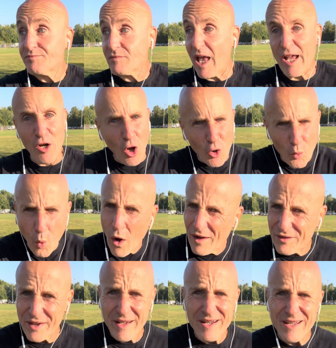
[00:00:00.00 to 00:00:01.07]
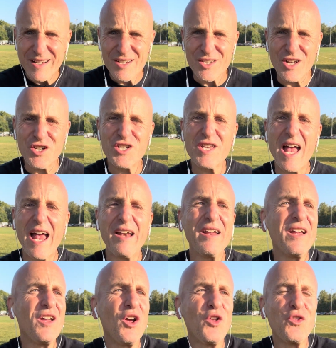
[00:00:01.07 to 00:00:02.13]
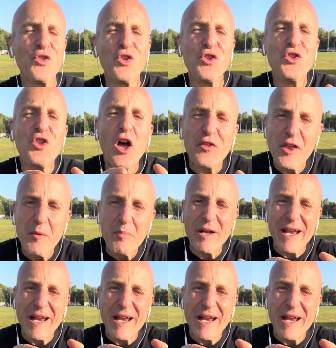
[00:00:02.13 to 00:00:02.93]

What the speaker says: and unwanted, such that nothing but